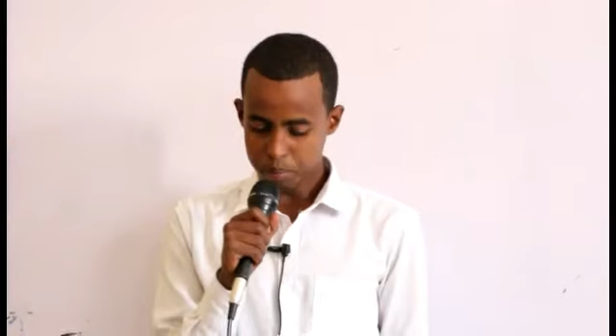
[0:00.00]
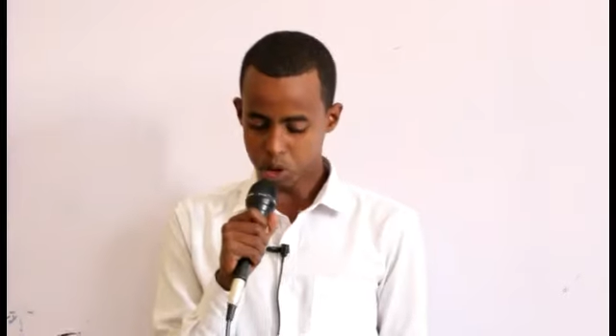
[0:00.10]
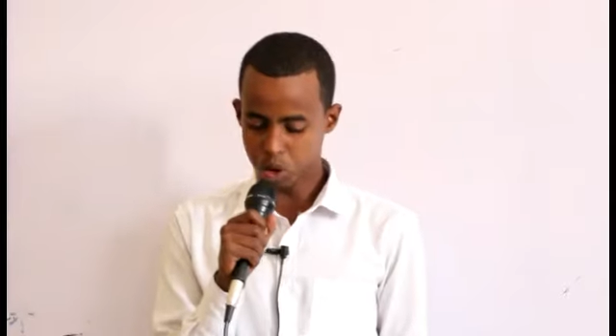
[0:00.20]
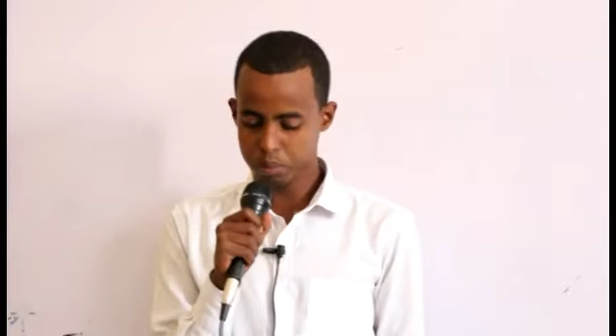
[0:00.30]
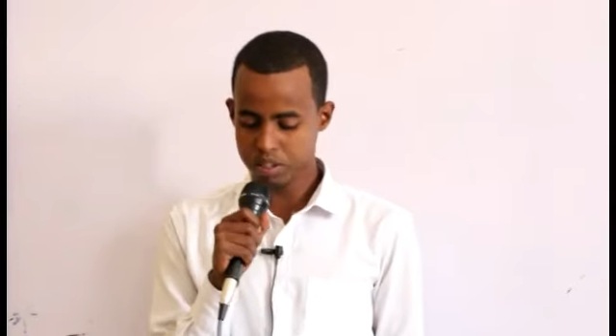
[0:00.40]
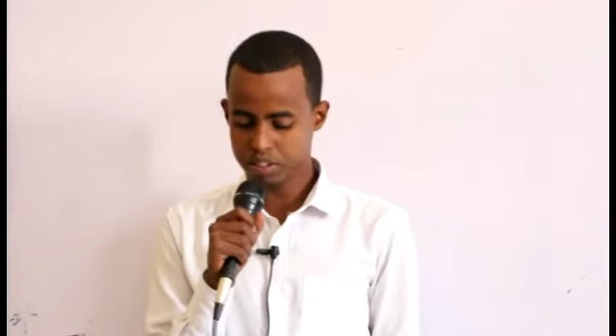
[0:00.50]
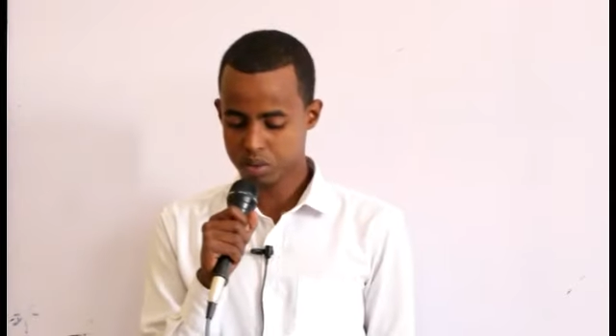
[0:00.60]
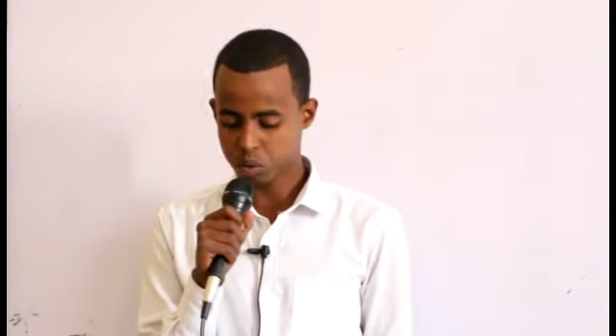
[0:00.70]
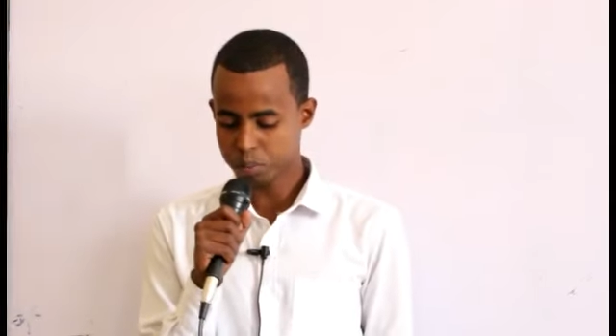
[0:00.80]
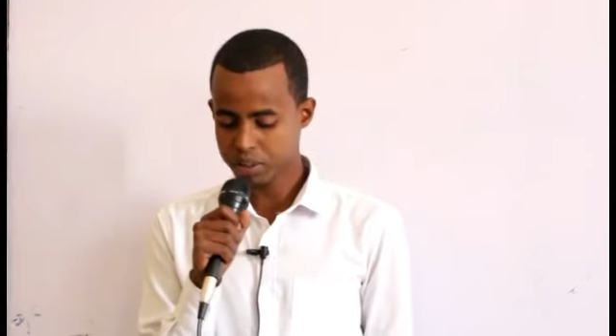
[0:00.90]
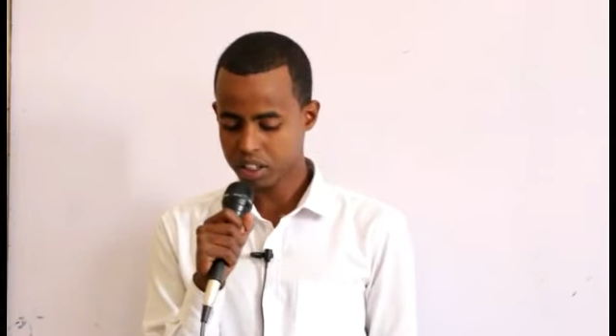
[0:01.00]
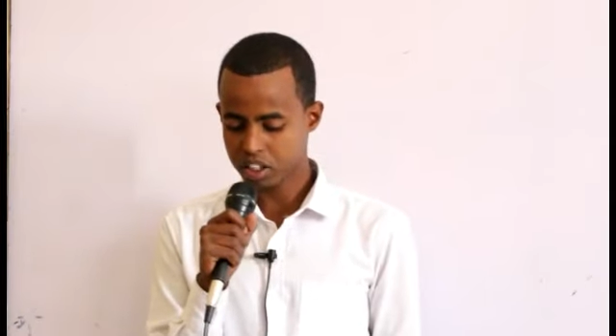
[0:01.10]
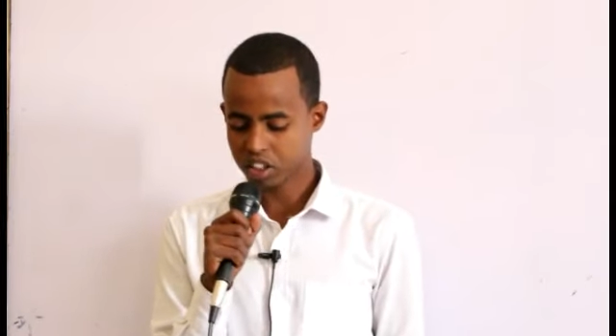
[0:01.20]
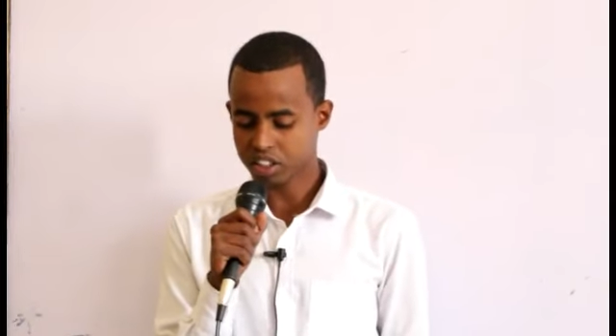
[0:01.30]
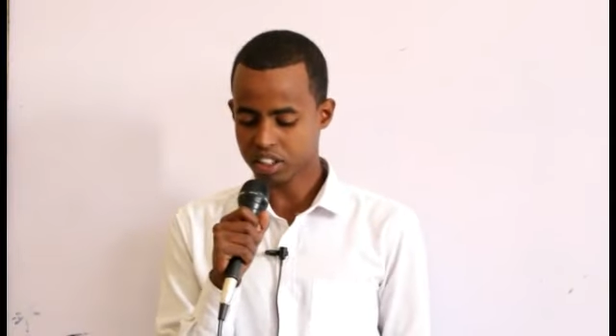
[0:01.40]
My hobby is to
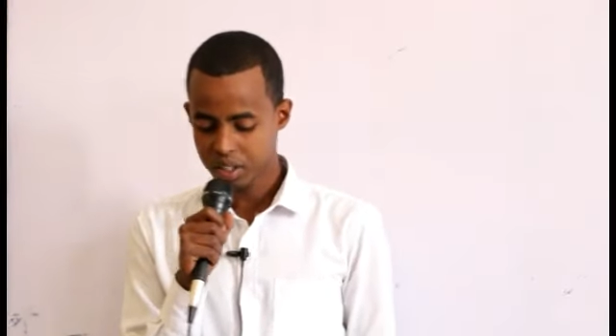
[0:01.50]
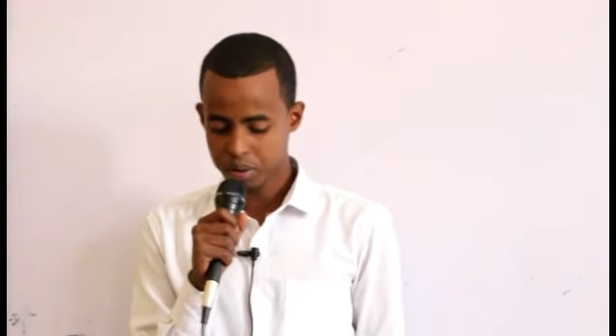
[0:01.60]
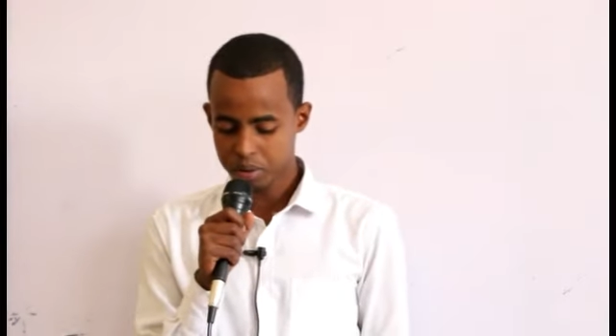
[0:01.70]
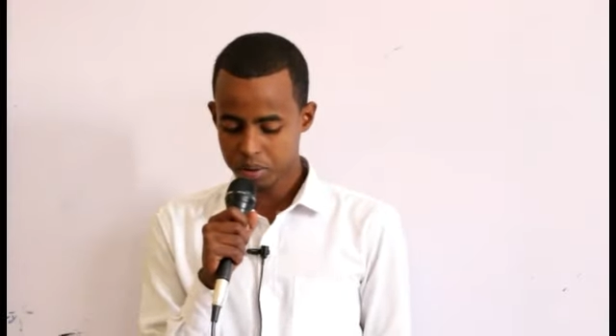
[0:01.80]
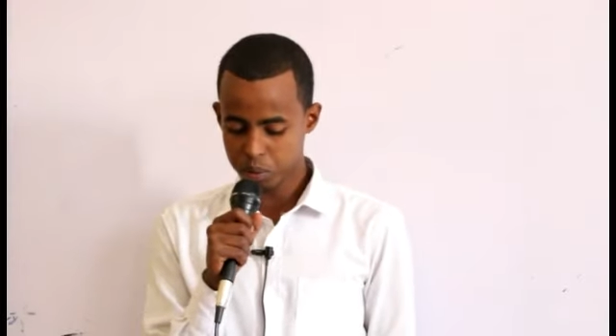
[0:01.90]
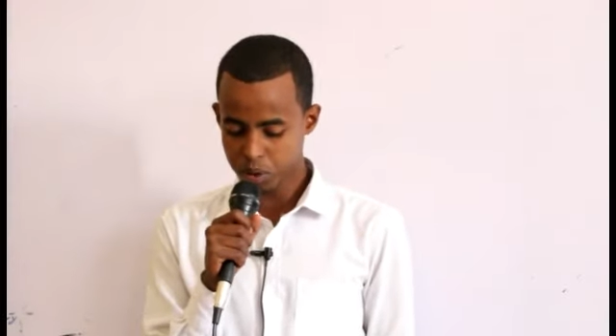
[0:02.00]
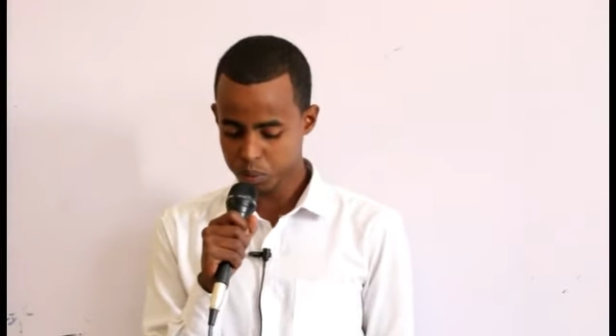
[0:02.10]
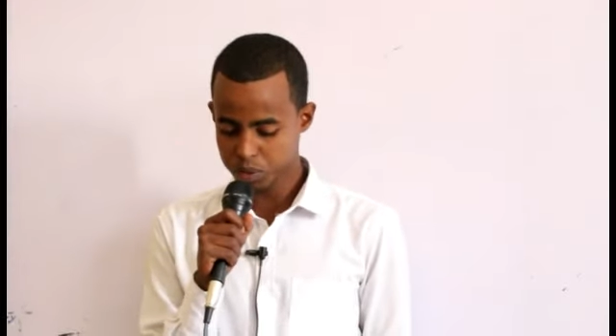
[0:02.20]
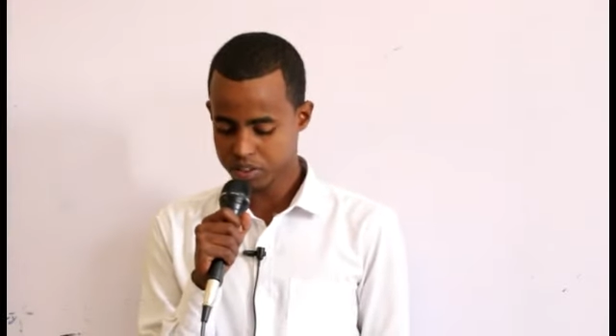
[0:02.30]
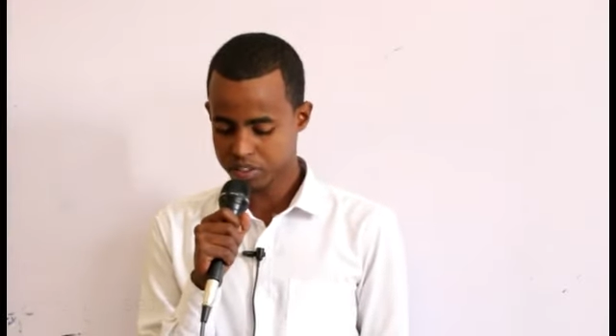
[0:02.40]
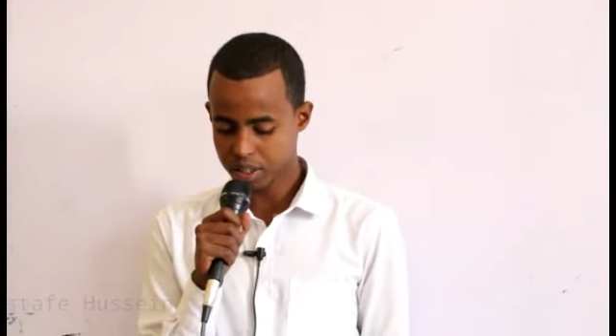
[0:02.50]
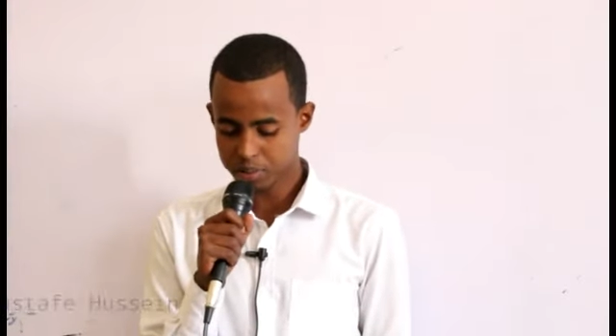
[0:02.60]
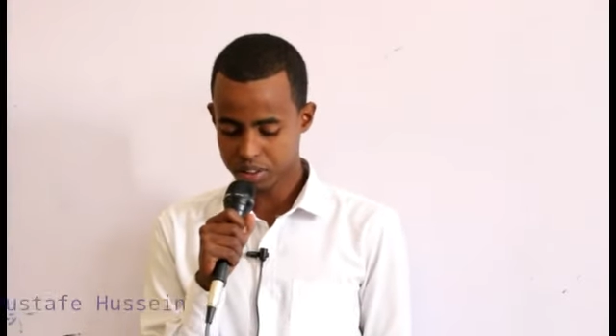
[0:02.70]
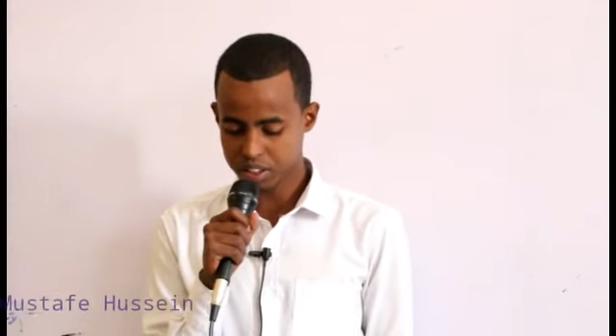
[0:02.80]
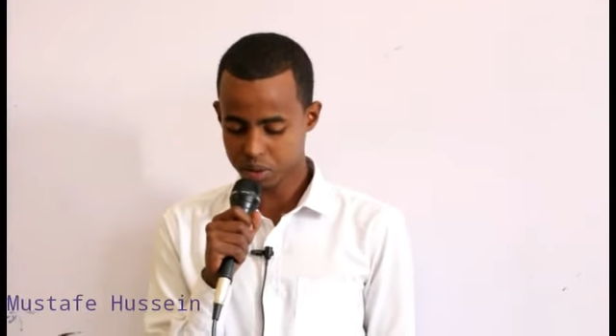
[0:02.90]
be a doctor. When we
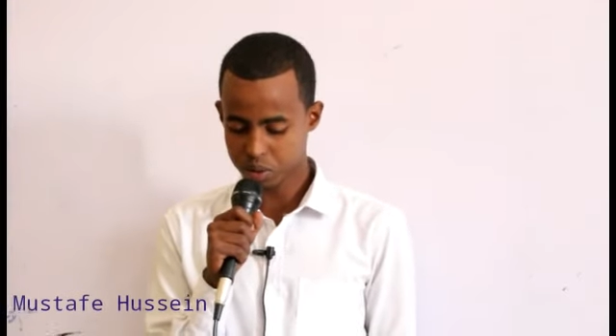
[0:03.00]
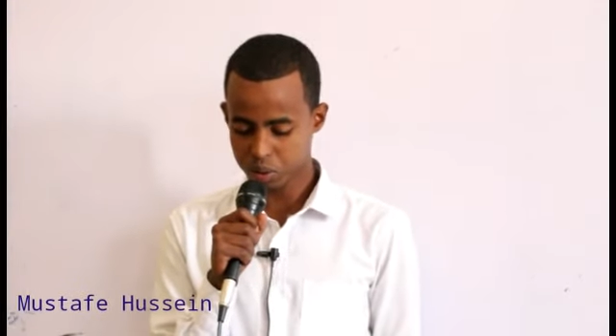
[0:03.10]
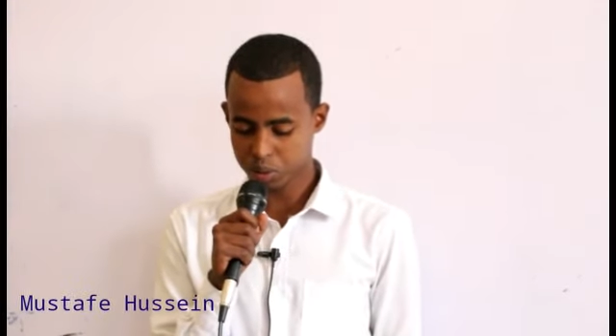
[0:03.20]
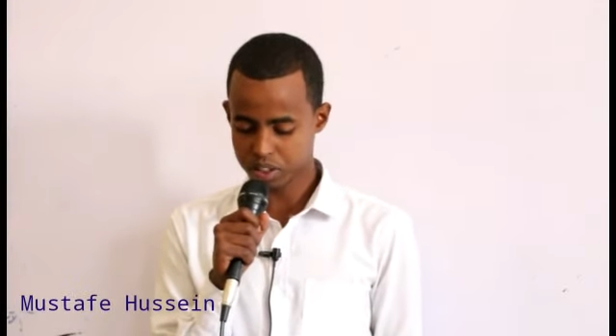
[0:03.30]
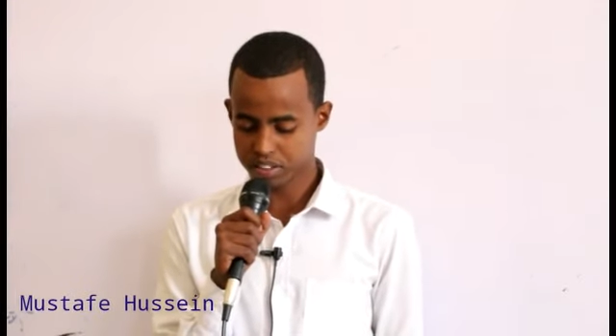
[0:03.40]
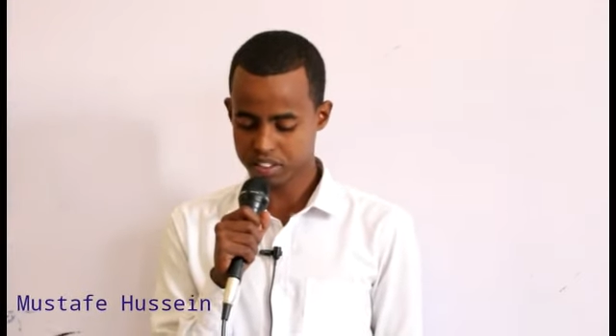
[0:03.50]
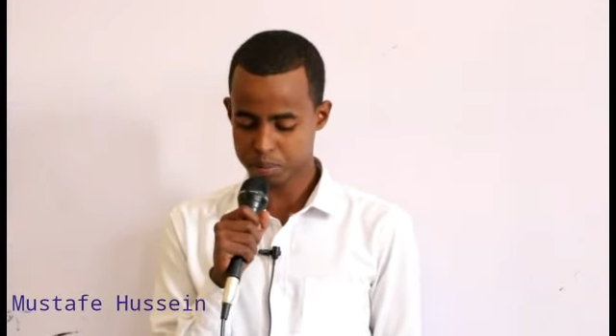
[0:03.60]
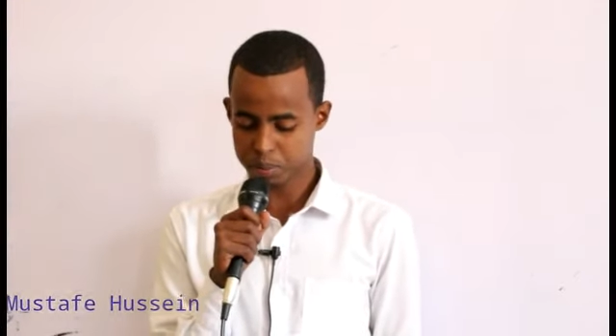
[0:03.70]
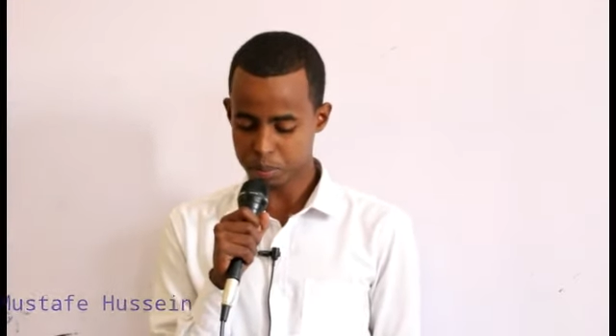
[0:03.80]
slept, they cured the sick